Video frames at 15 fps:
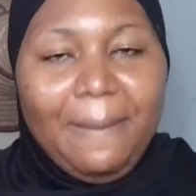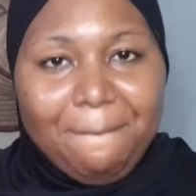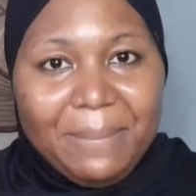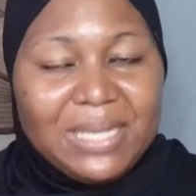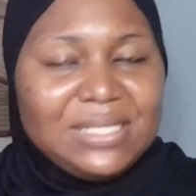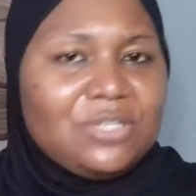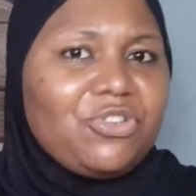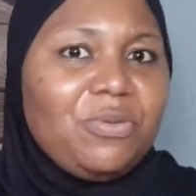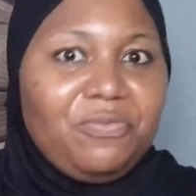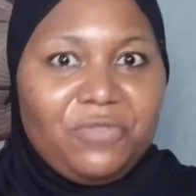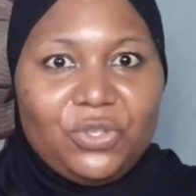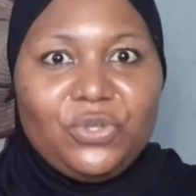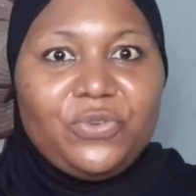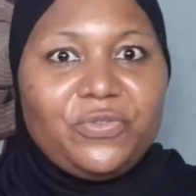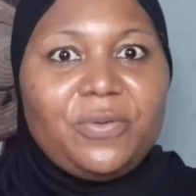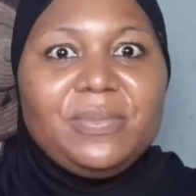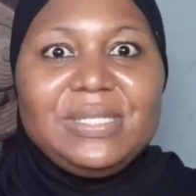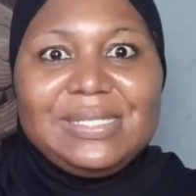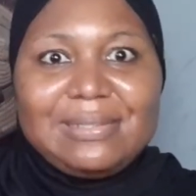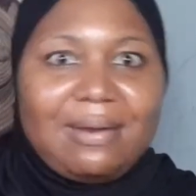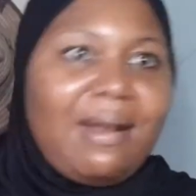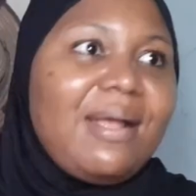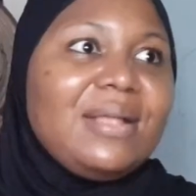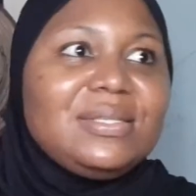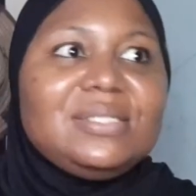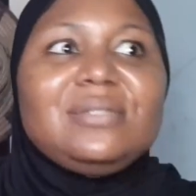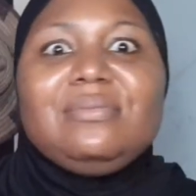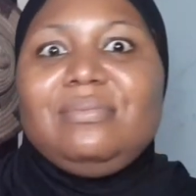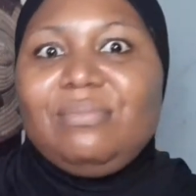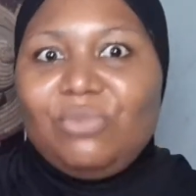base cream video from the
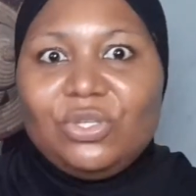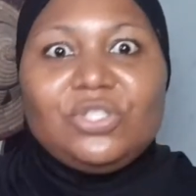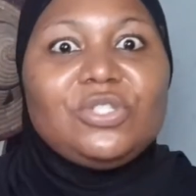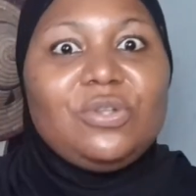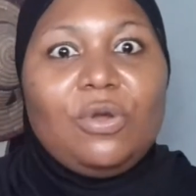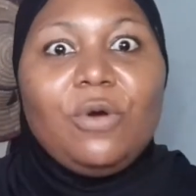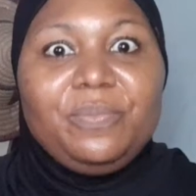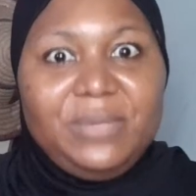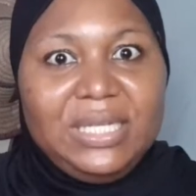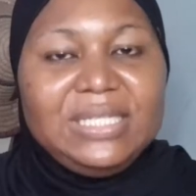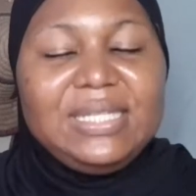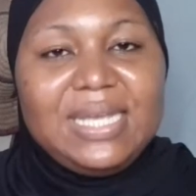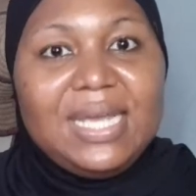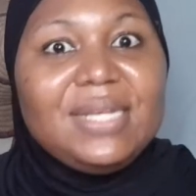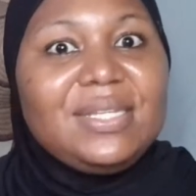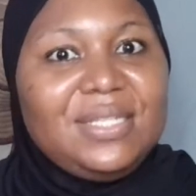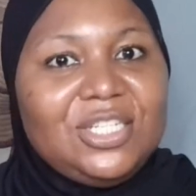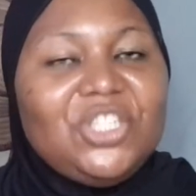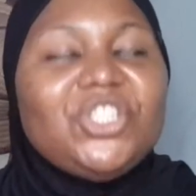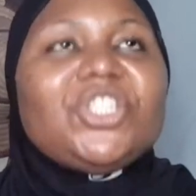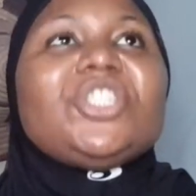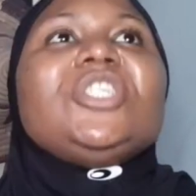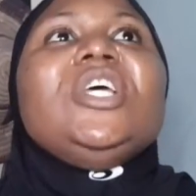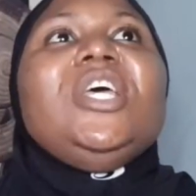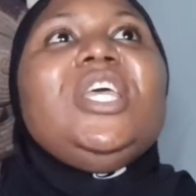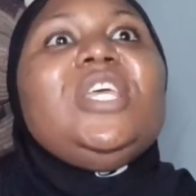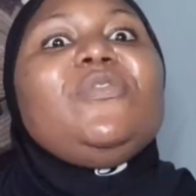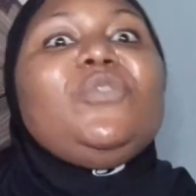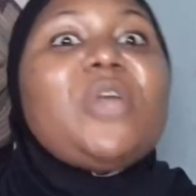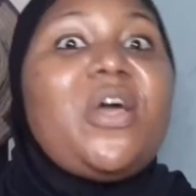scratch, much updated ish
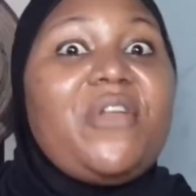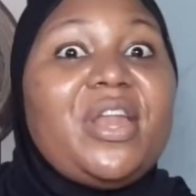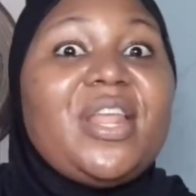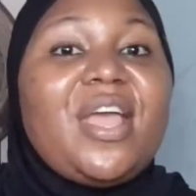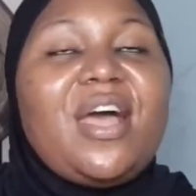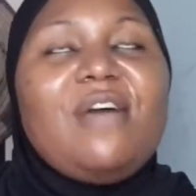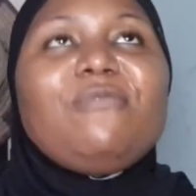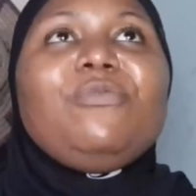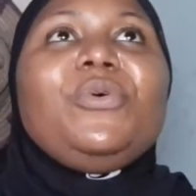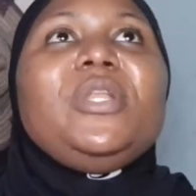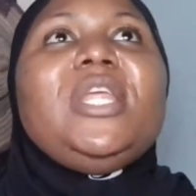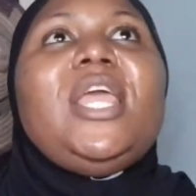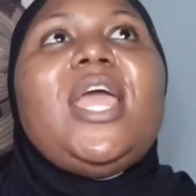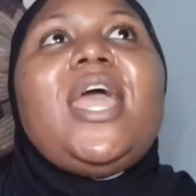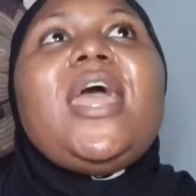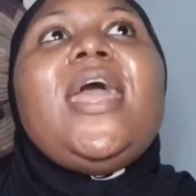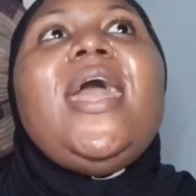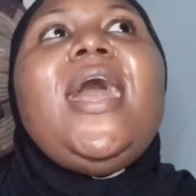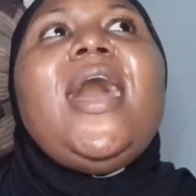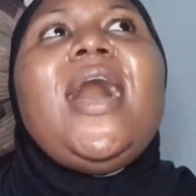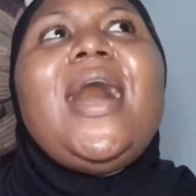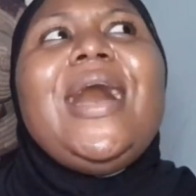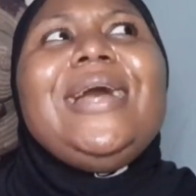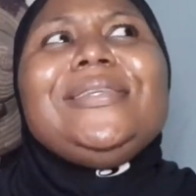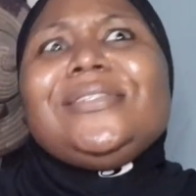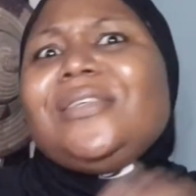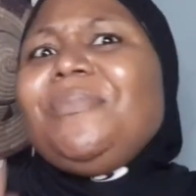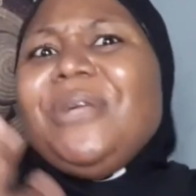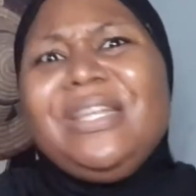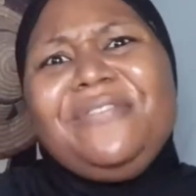you know, I already have one here, and
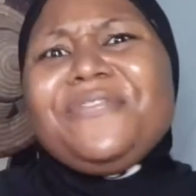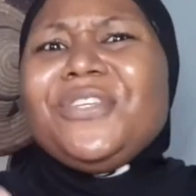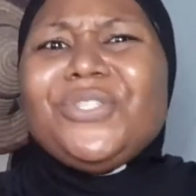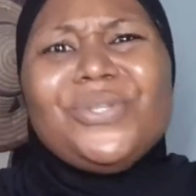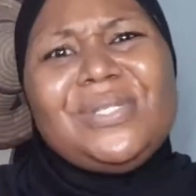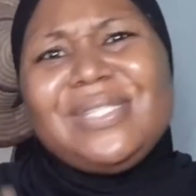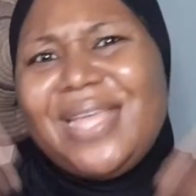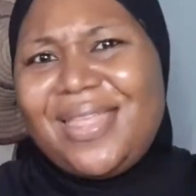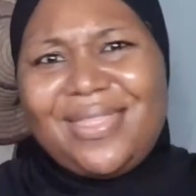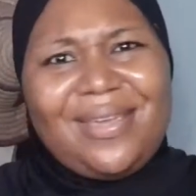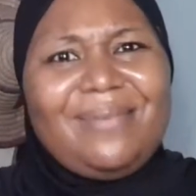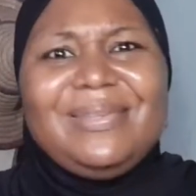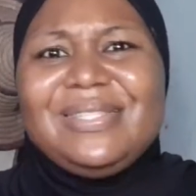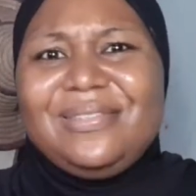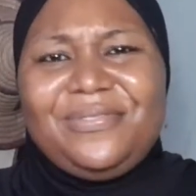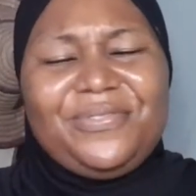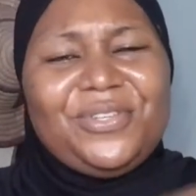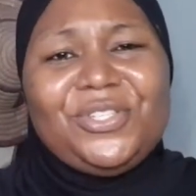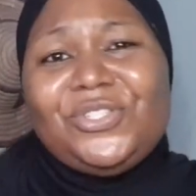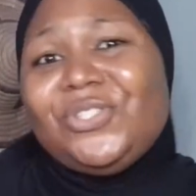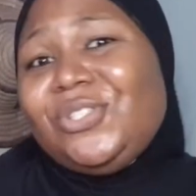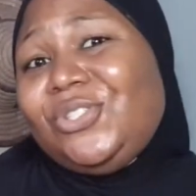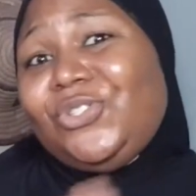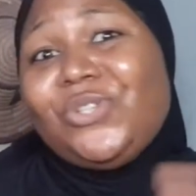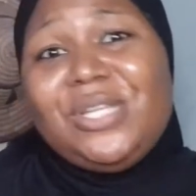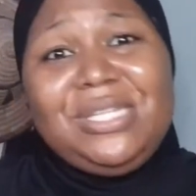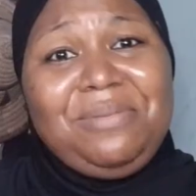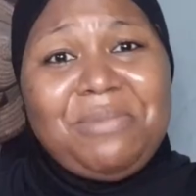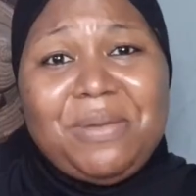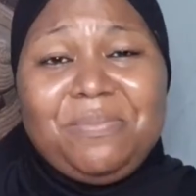some other videos, they are there waiting for you. Just
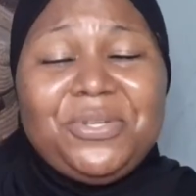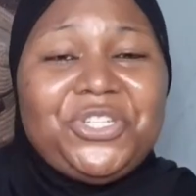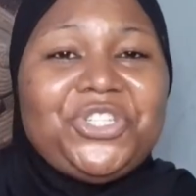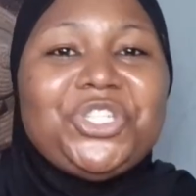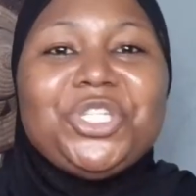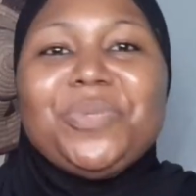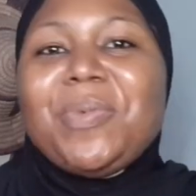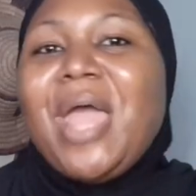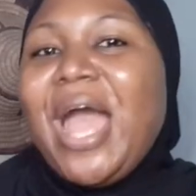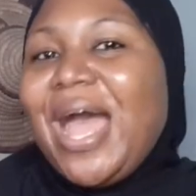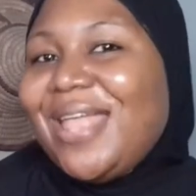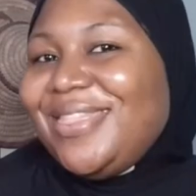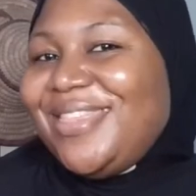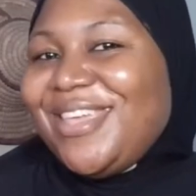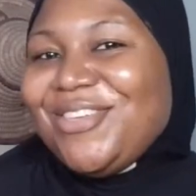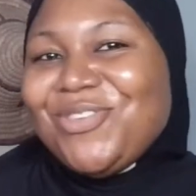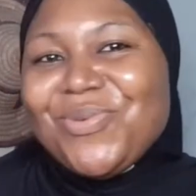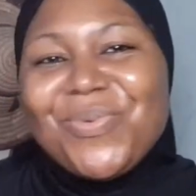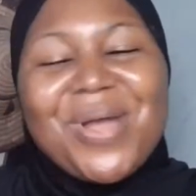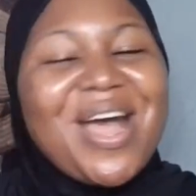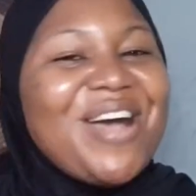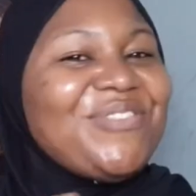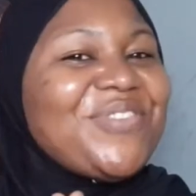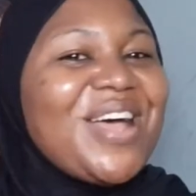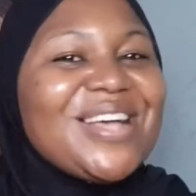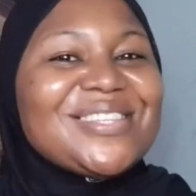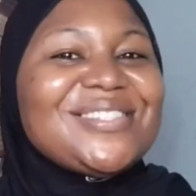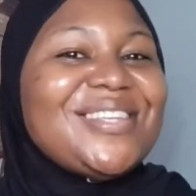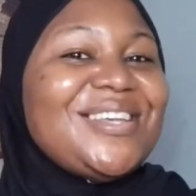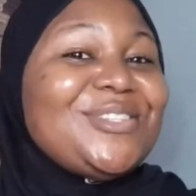join the membership and then you will have
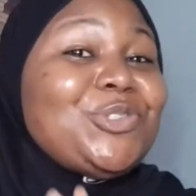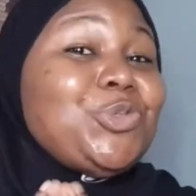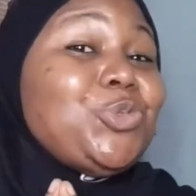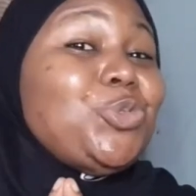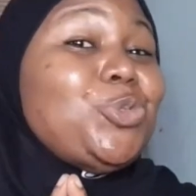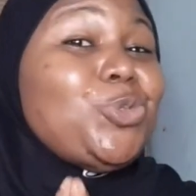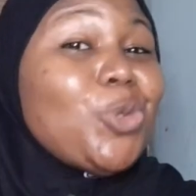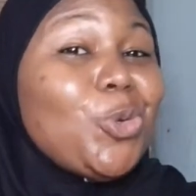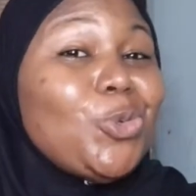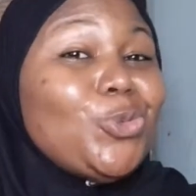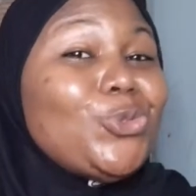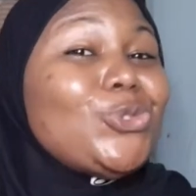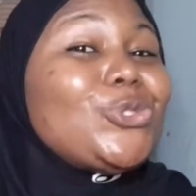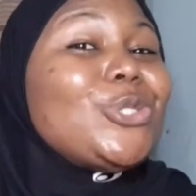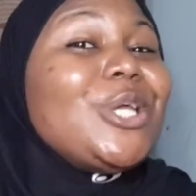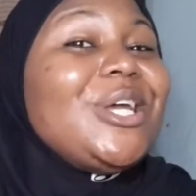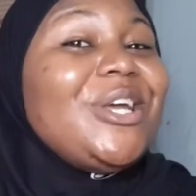access to those